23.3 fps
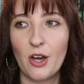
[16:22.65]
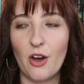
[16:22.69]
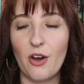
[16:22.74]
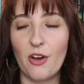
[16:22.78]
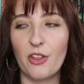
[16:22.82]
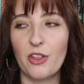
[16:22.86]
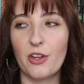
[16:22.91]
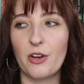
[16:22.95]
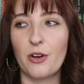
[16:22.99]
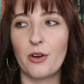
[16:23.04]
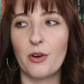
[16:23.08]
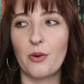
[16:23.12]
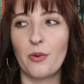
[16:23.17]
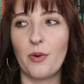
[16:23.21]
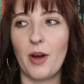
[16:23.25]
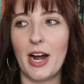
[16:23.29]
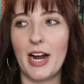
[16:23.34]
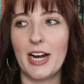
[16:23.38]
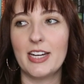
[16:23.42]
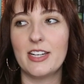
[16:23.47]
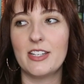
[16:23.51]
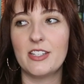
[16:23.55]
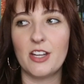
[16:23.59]
although
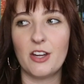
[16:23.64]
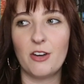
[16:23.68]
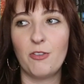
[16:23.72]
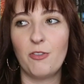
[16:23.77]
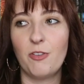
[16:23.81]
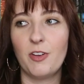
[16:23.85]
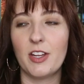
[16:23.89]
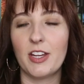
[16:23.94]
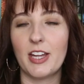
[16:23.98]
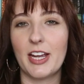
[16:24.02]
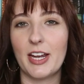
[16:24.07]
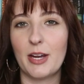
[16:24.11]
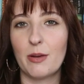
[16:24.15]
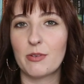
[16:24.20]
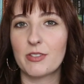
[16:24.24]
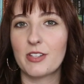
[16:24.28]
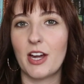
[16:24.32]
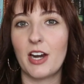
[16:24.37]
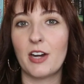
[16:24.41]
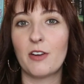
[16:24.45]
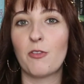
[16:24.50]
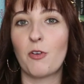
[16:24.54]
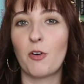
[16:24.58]
I did feel like it was
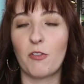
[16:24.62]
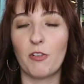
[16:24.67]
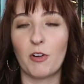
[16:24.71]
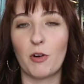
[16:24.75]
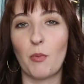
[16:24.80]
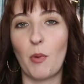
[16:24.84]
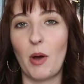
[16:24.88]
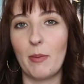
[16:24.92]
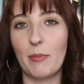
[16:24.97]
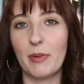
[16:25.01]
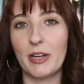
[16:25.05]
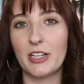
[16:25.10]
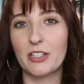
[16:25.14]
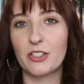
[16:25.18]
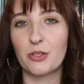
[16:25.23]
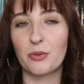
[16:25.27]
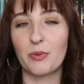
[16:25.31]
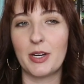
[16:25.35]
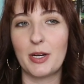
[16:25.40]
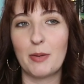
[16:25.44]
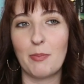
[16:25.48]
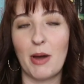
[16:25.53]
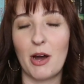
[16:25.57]
kind of overwhelming
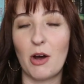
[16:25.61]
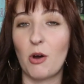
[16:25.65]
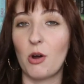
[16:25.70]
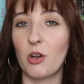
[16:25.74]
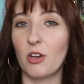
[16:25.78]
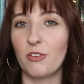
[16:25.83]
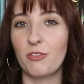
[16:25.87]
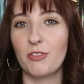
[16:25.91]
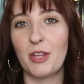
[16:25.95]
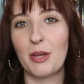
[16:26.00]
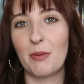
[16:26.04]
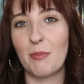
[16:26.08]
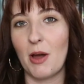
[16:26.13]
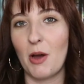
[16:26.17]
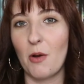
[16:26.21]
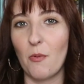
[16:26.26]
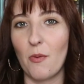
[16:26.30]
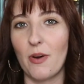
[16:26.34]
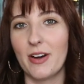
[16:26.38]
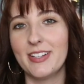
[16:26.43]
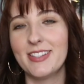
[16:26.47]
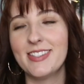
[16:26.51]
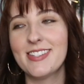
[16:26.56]
to read about all of them
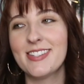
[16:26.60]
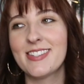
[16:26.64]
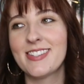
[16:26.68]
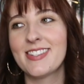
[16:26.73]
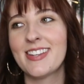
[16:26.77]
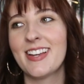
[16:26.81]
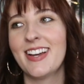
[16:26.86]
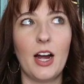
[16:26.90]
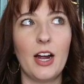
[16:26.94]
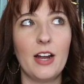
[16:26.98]
at once.